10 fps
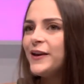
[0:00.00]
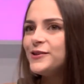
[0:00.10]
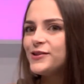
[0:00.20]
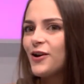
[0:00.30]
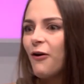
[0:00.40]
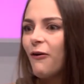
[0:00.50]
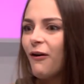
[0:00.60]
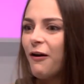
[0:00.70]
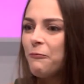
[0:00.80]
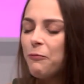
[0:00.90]
So
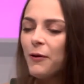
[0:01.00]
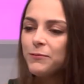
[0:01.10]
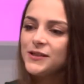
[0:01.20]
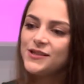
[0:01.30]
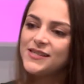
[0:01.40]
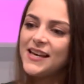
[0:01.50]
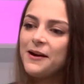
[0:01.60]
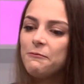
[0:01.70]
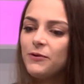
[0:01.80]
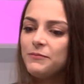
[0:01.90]
what would you say
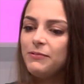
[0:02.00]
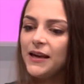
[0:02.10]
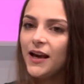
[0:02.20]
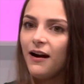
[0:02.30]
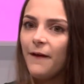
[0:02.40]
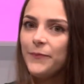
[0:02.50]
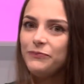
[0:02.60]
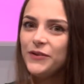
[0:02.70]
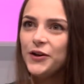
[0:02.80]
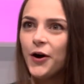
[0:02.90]
would be,
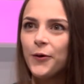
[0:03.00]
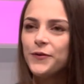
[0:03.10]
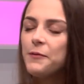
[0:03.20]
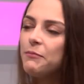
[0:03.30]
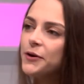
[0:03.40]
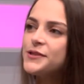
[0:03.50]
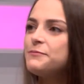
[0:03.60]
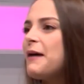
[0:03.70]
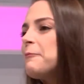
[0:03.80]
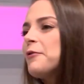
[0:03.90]
the most
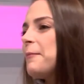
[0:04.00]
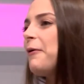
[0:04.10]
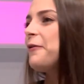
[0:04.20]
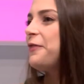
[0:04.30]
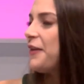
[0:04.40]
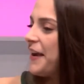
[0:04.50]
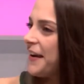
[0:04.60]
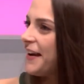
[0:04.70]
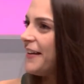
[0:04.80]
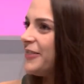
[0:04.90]
memorable
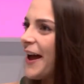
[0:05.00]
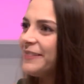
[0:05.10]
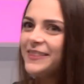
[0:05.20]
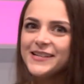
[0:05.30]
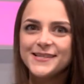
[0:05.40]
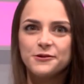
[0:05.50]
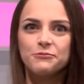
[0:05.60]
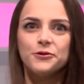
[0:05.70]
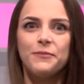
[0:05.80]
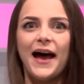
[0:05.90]
thing that this
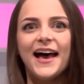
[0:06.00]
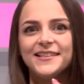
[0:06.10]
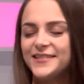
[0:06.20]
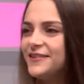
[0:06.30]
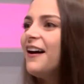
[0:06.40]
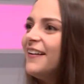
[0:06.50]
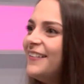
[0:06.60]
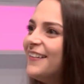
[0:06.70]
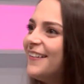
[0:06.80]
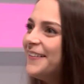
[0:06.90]
group has done?